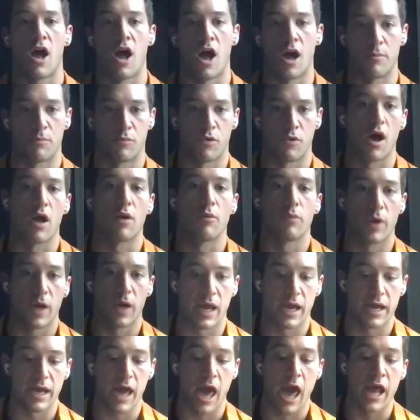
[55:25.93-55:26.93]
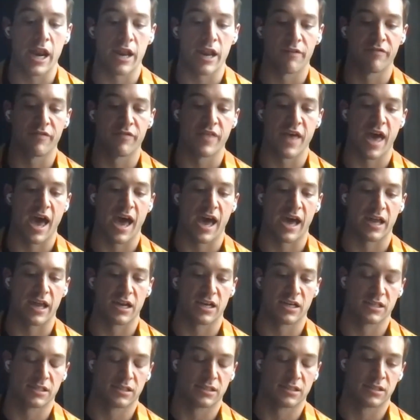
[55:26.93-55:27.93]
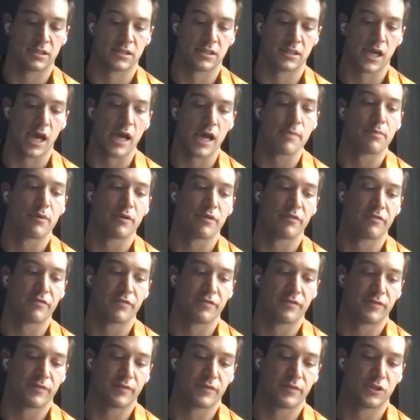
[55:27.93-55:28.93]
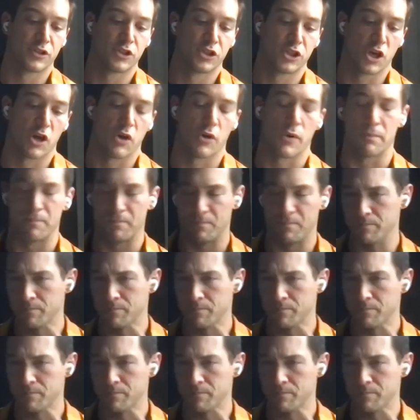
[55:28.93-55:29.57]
on Broadway and of that type of show.